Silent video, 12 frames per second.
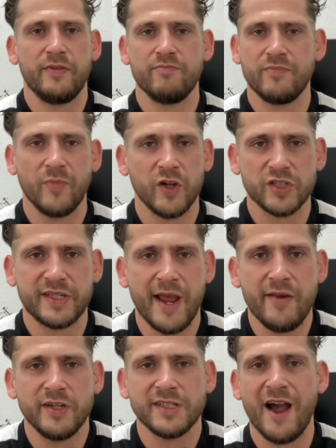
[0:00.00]
as
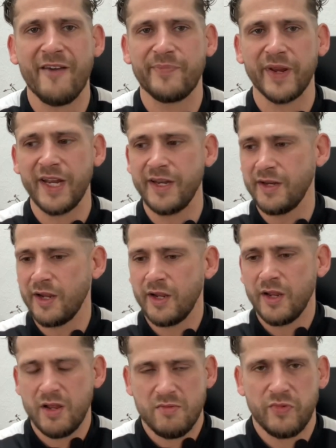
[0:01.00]
down as I've been,
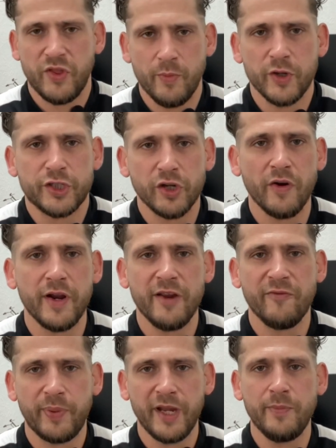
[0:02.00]
the majority
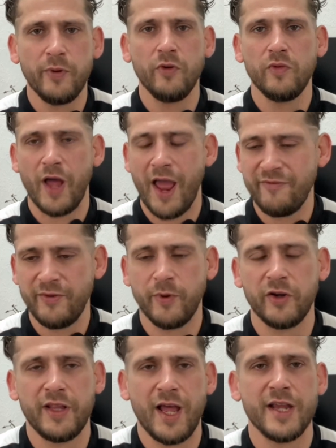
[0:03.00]
of people,
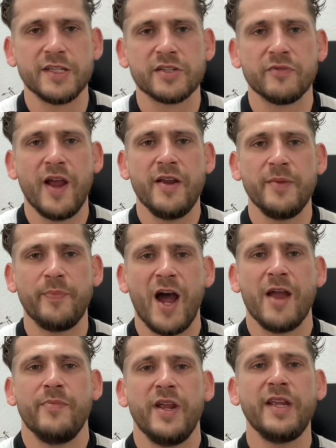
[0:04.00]
everybody that is surrounded
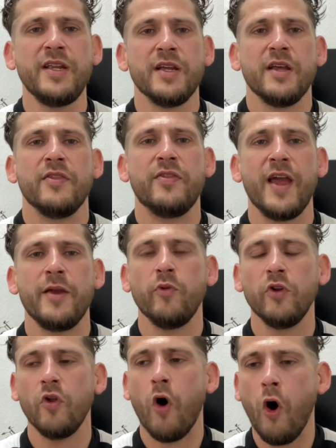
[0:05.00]
by me, they
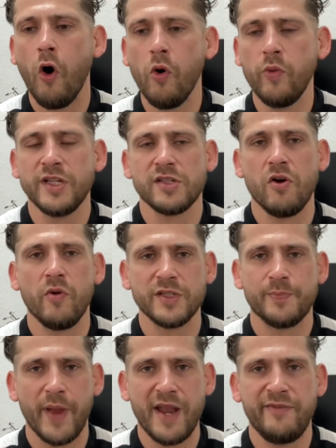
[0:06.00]
will always
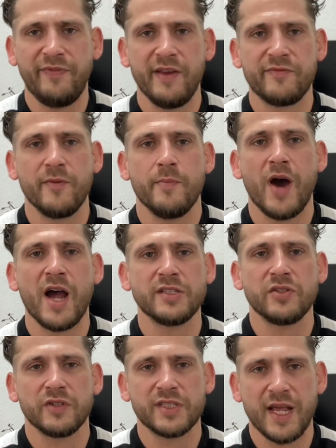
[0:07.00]
benefit from my
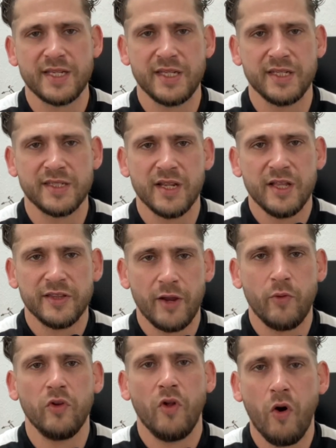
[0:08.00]
successes. They
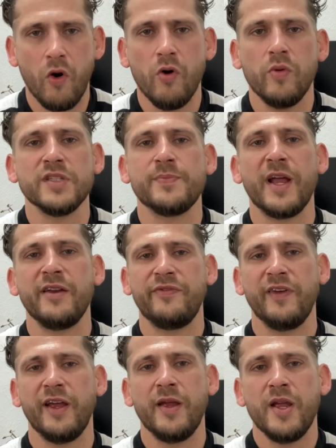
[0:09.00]
will always
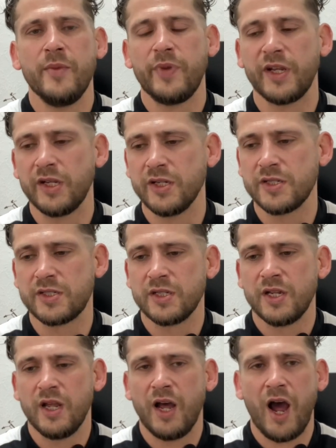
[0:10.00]
benefit because
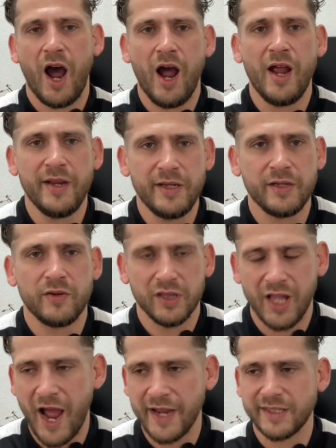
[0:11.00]
I
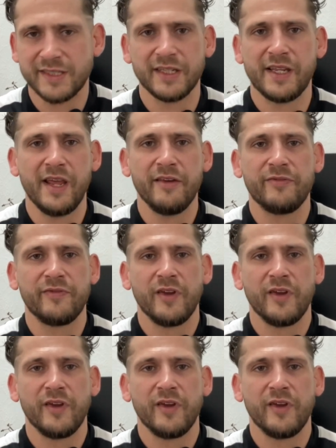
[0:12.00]
like to give.